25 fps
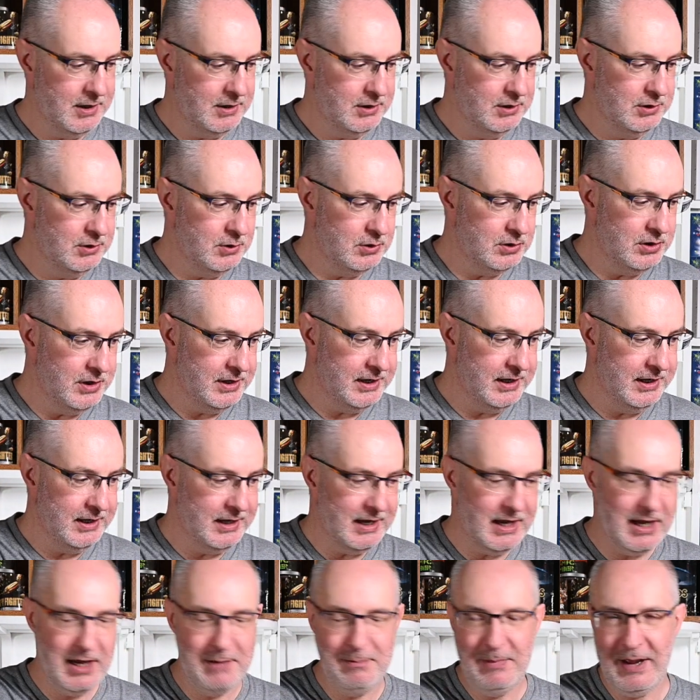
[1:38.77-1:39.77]
You're looking
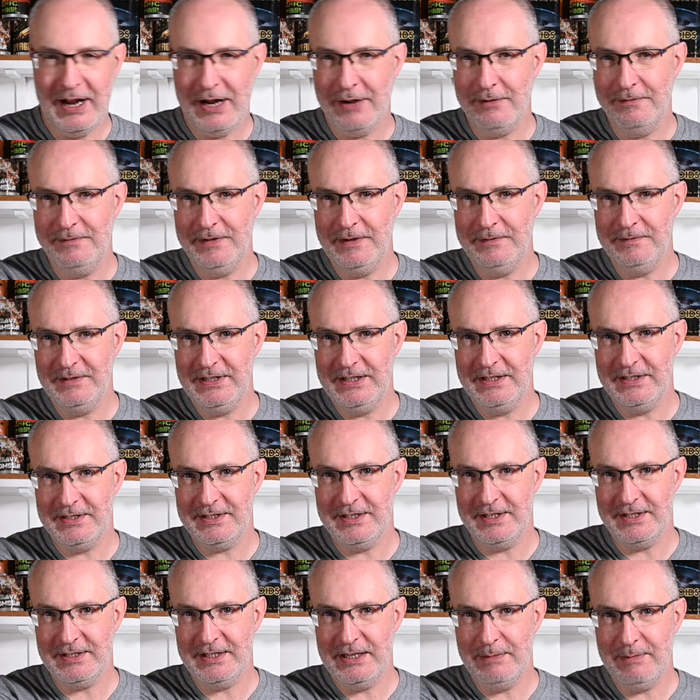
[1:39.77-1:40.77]
at about £50 to
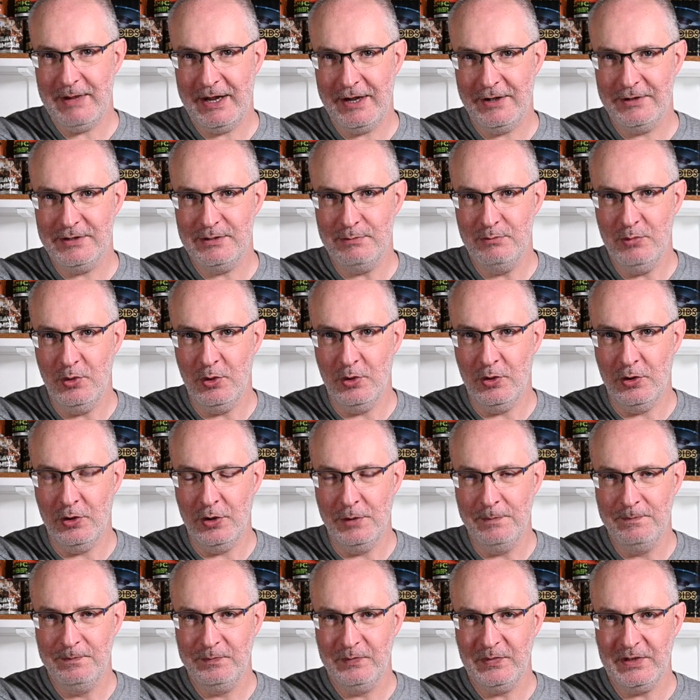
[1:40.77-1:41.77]
£60
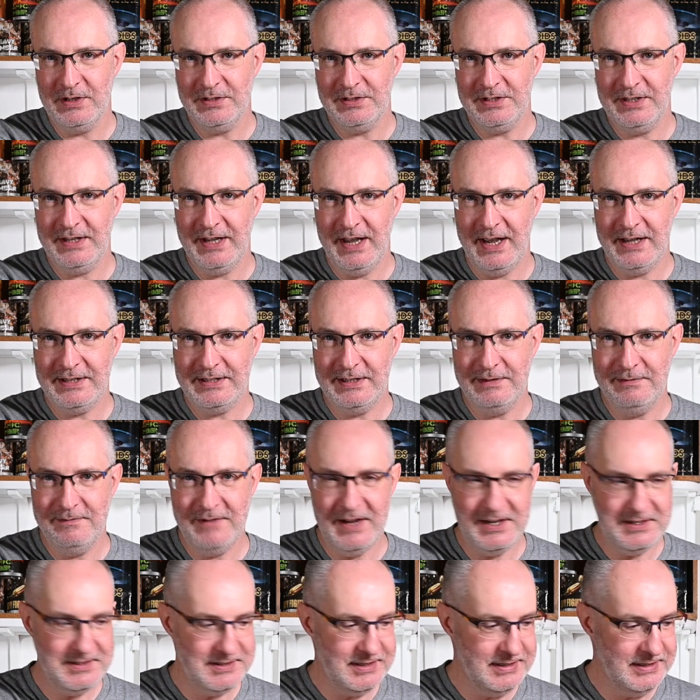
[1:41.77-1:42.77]
more to get
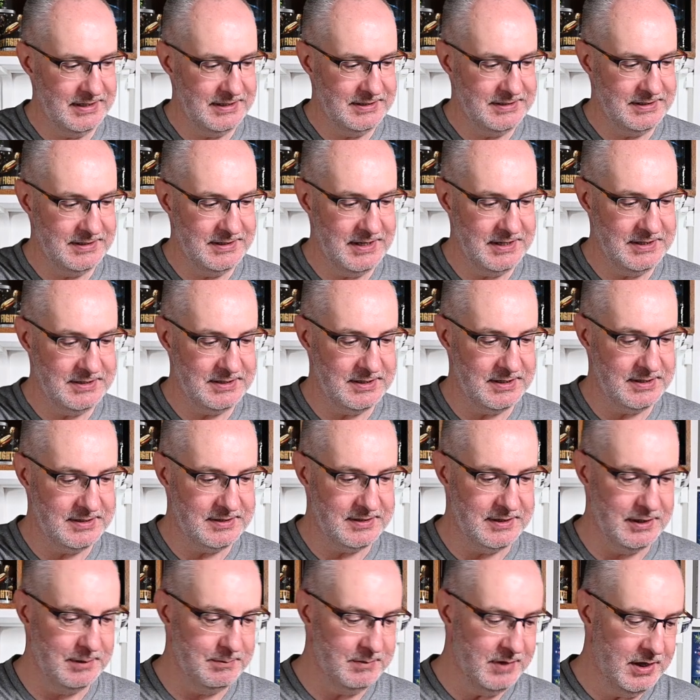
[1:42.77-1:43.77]
invested into this
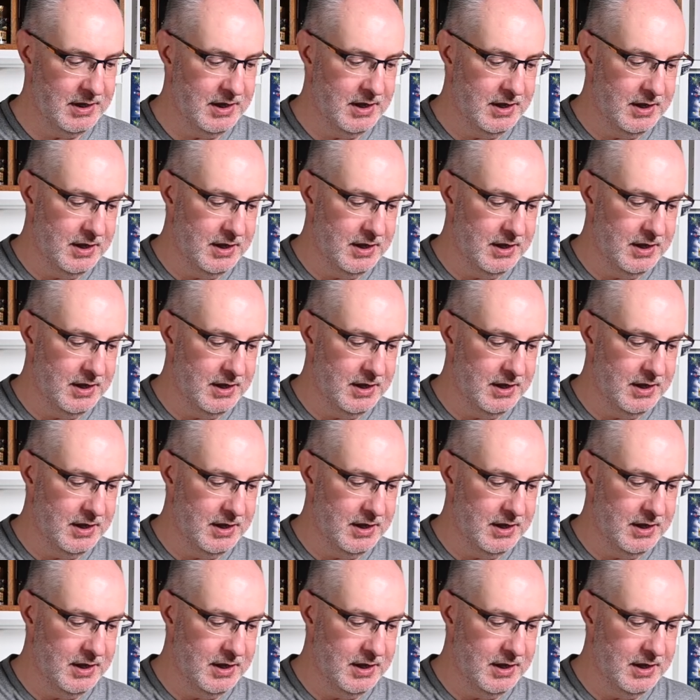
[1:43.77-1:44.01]
system.